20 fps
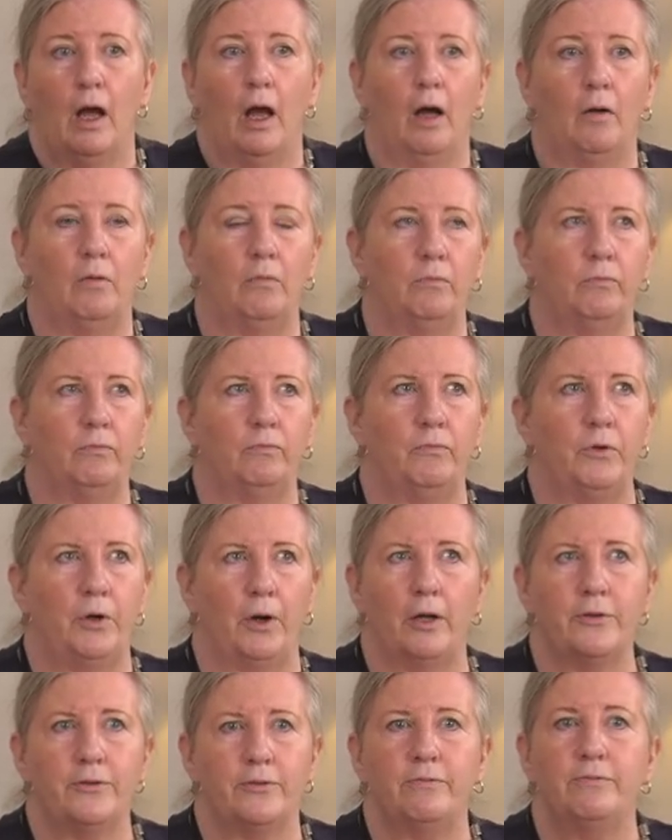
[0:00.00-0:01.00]
We're
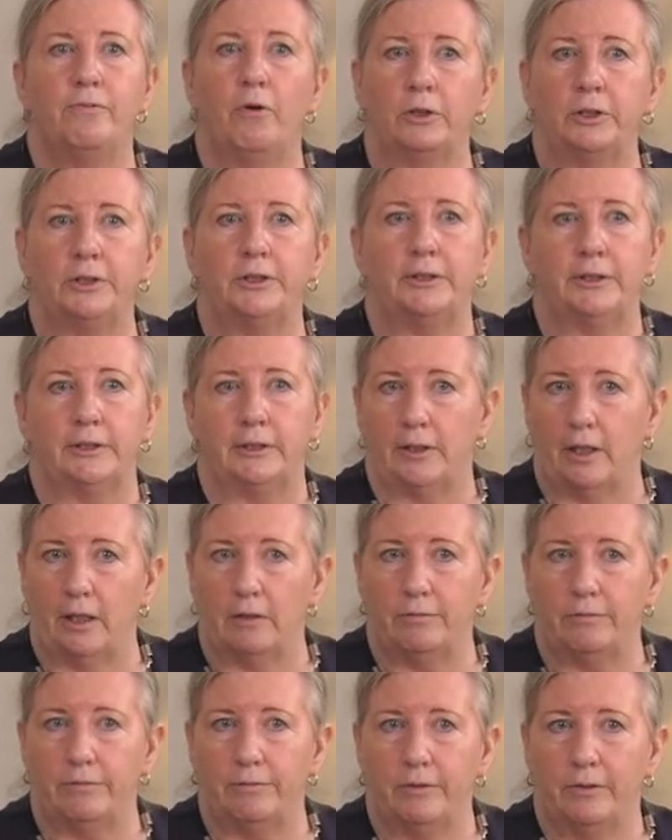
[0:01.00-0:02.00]
also fortunate
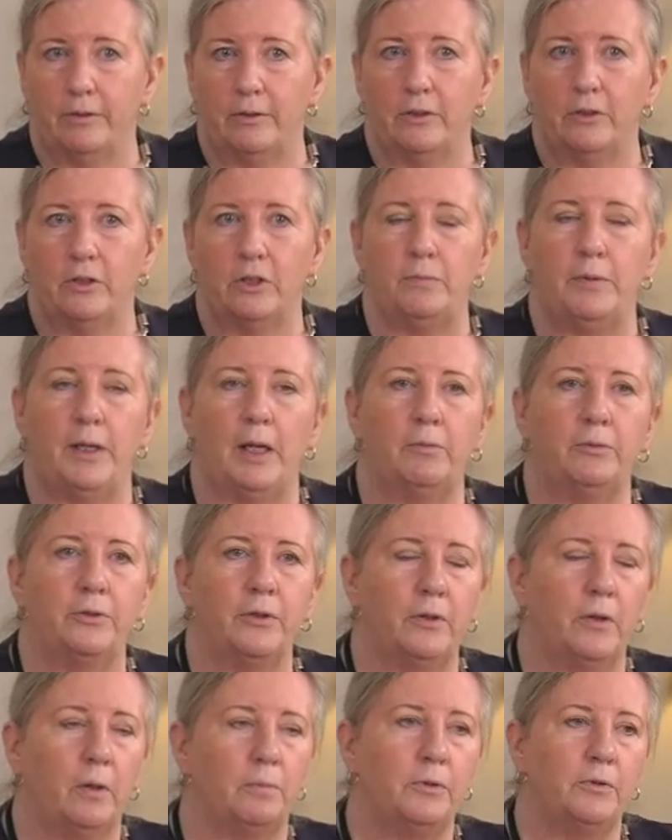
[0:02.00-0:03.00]
enough to be able to
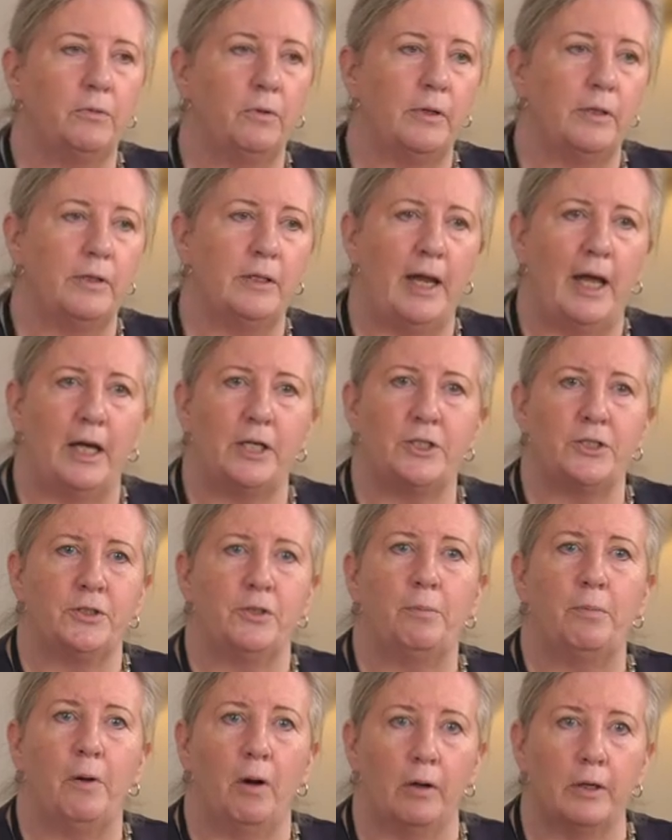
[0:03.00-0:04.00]
go up to one of the national
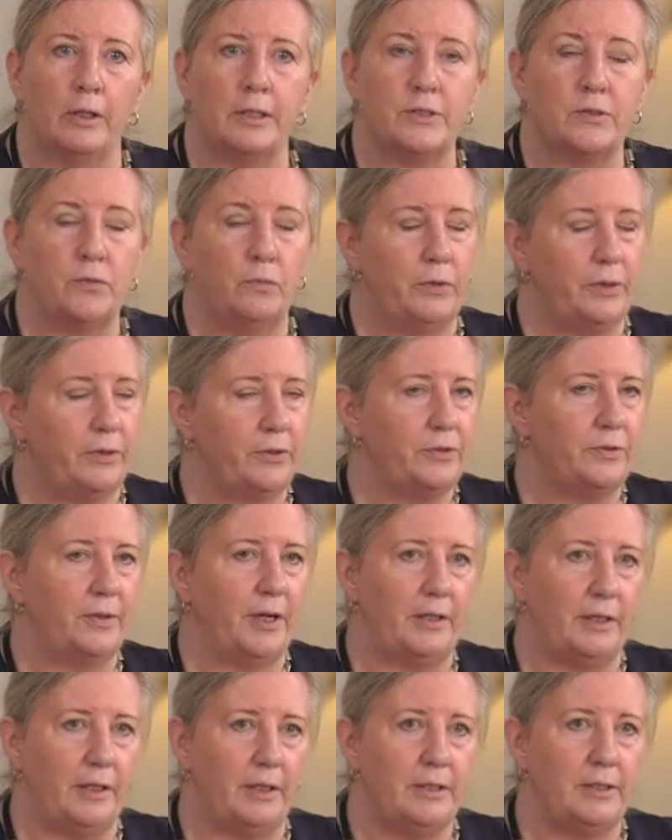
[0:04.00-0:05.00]
parks with the
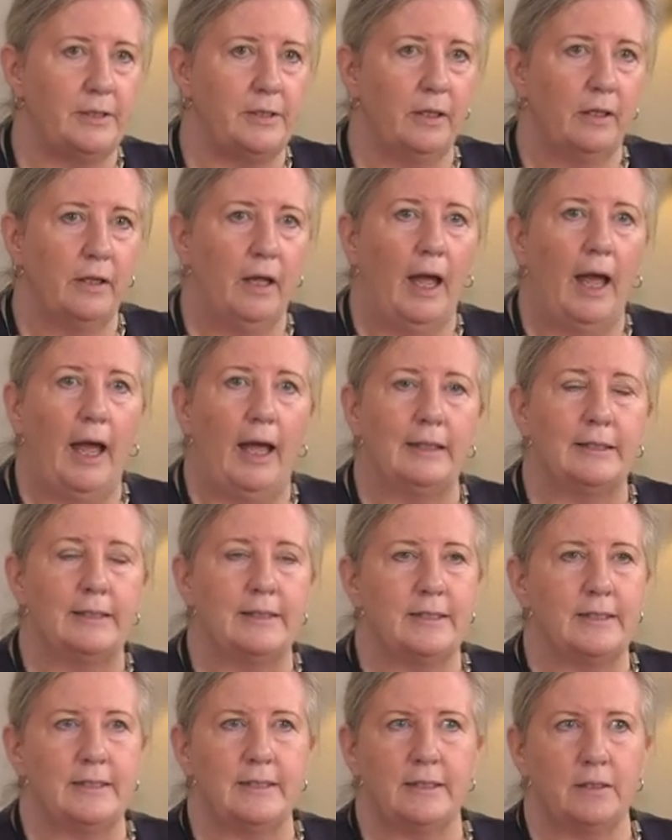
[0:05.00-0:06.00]
trainees and
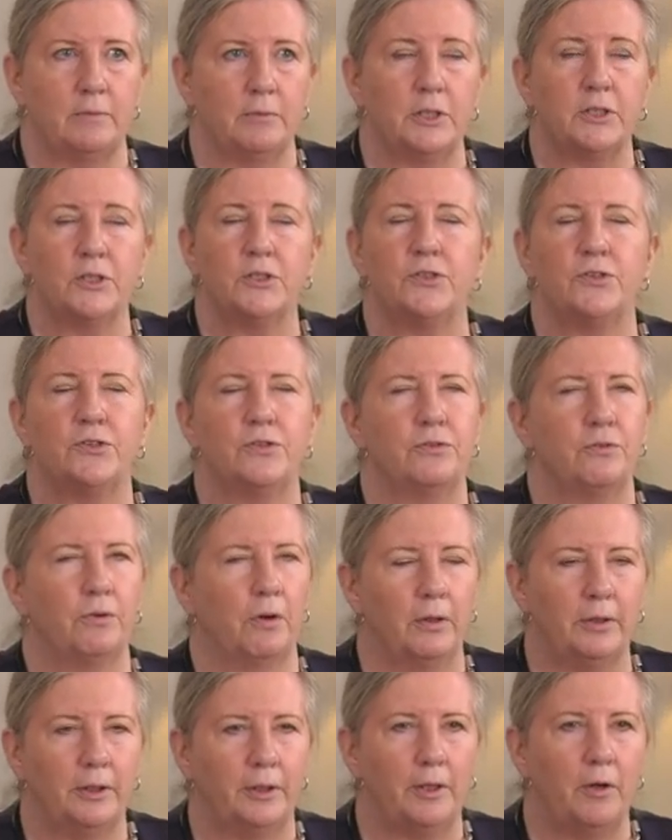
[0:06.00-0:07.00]
see some
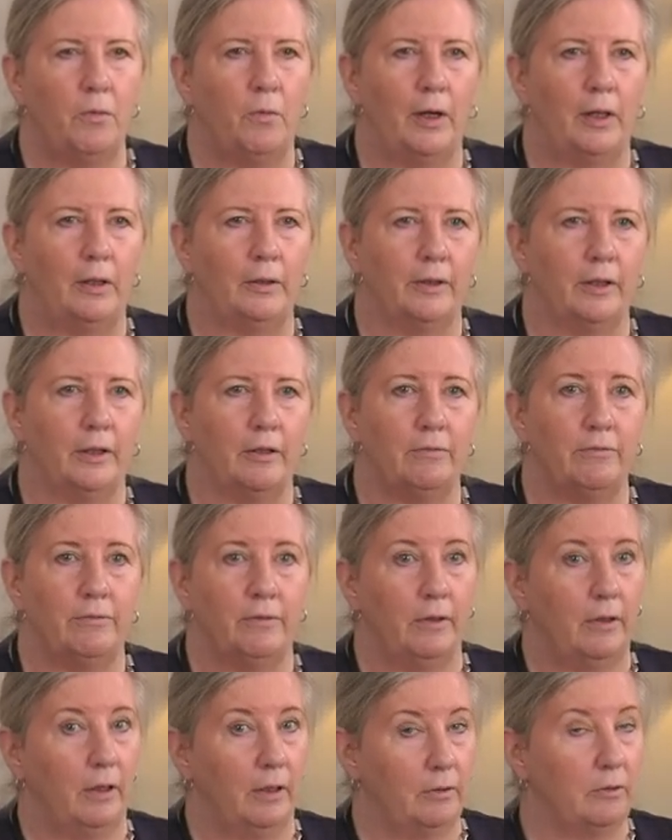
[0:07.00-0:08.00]
extraordinary wildlife
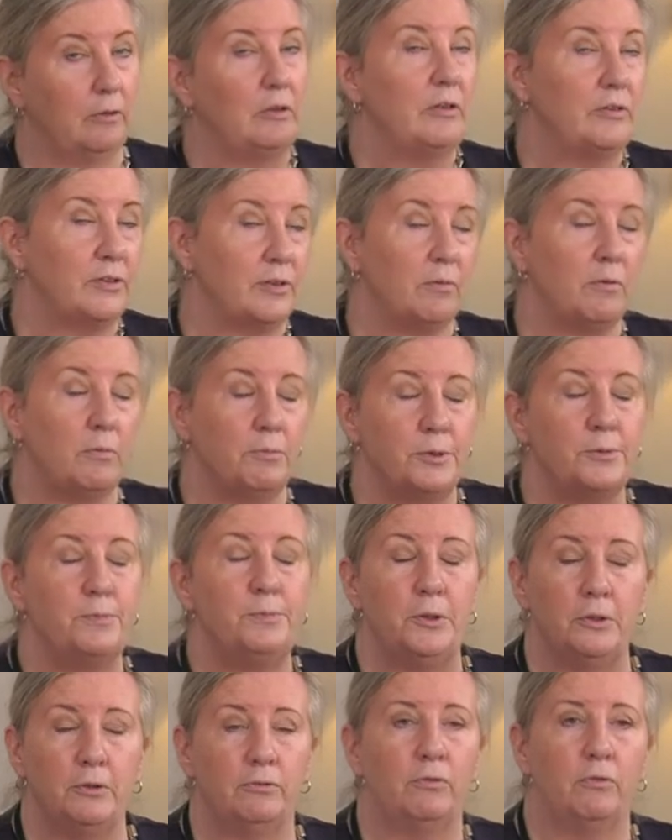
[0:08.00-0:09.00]
and some of the most
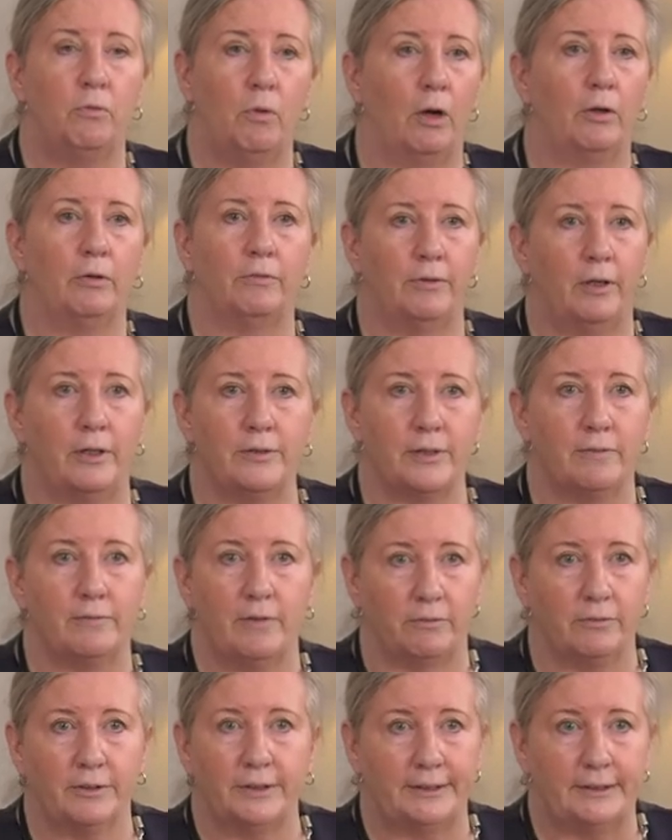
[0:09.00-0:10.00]
beautiful waterfalls I've
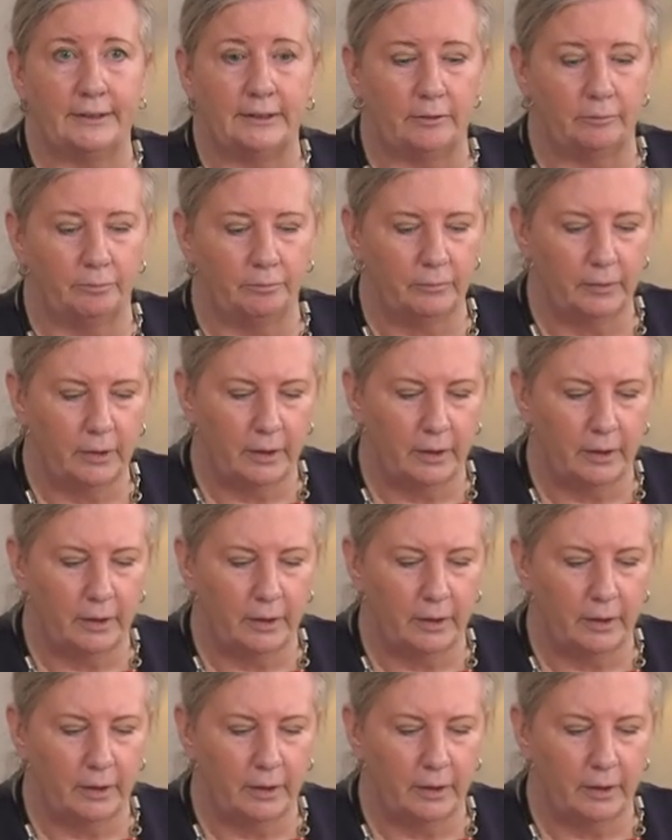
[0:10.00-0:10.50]
ever seen.